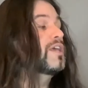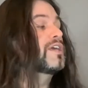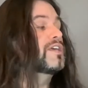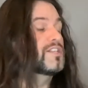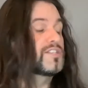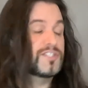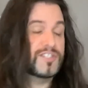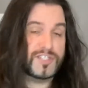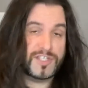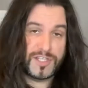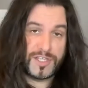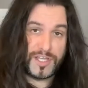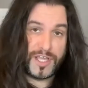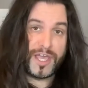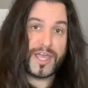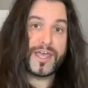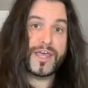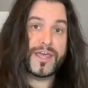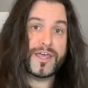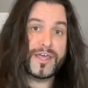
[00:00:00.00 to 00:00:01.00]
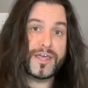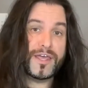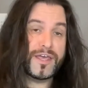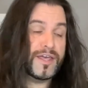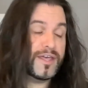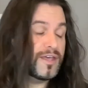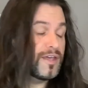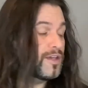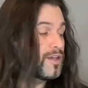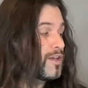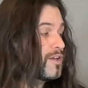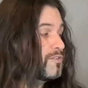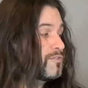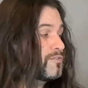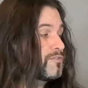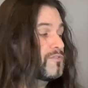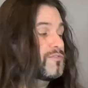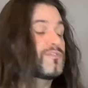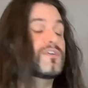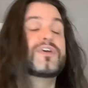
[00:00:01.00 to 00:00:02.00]
C, F,
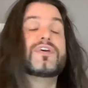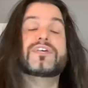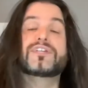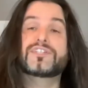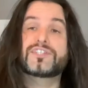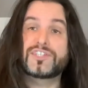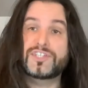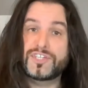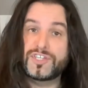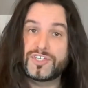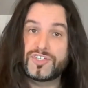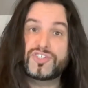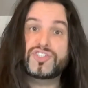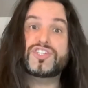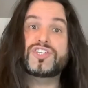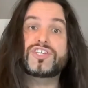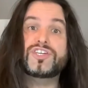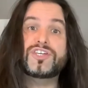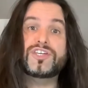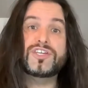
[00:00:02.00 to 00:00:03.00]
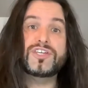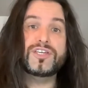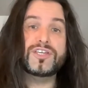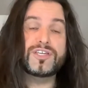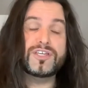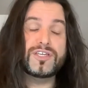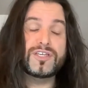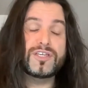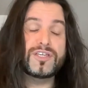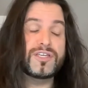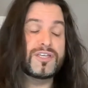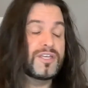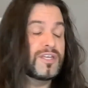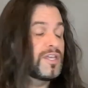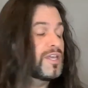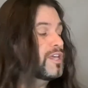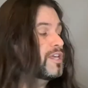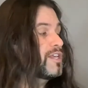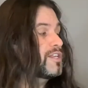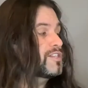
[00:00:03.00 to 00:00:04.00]
C, G,
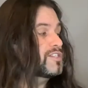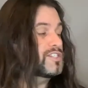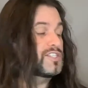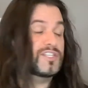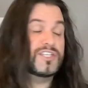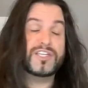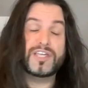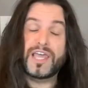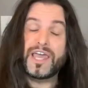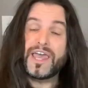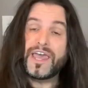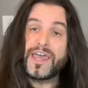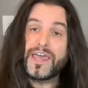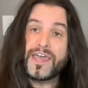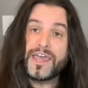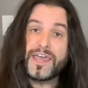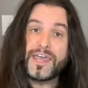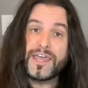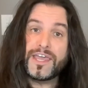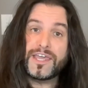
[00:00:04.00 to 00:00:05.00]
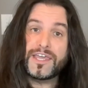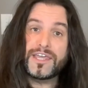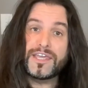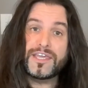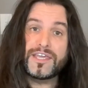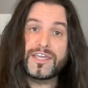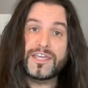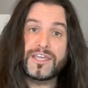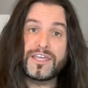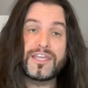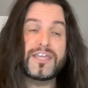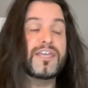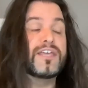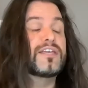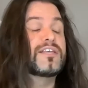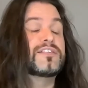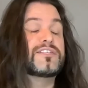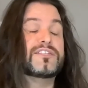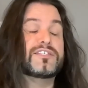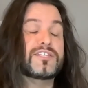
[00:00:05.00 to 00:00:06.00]
C, A,
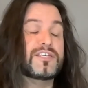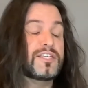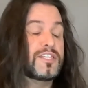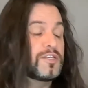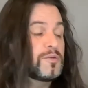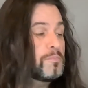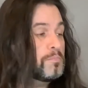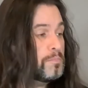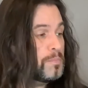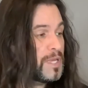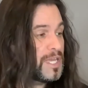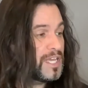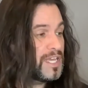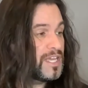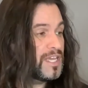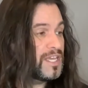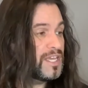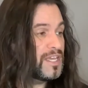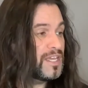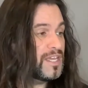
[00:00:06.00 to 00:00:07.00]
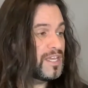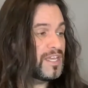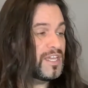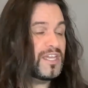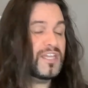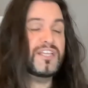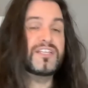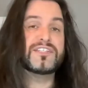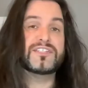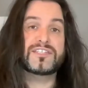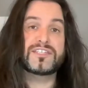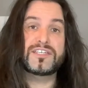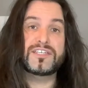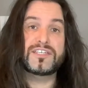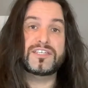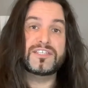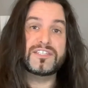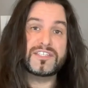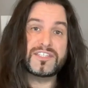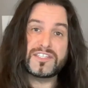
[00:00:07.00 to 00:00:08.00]
C, B,
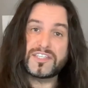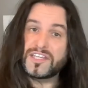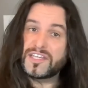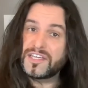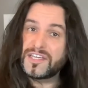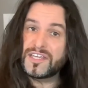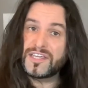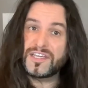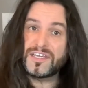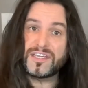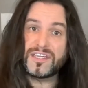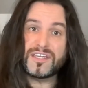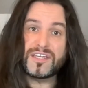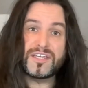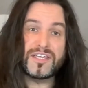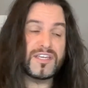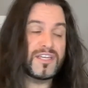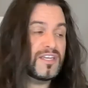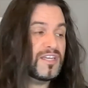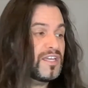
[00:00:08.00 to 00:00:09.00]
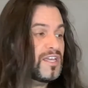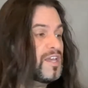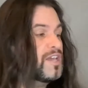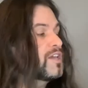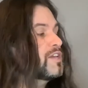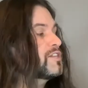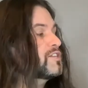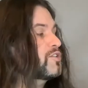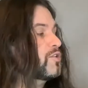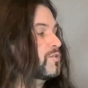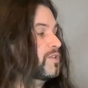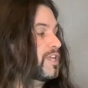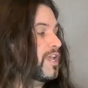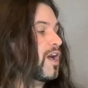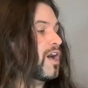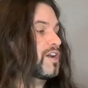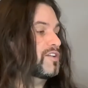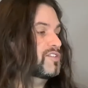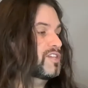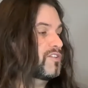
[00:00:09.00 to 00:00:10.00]
C, C. So the
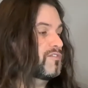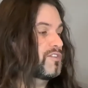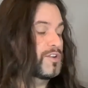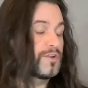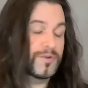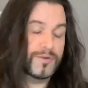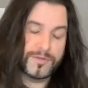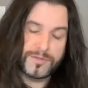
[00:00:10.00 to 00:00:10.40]
octave here.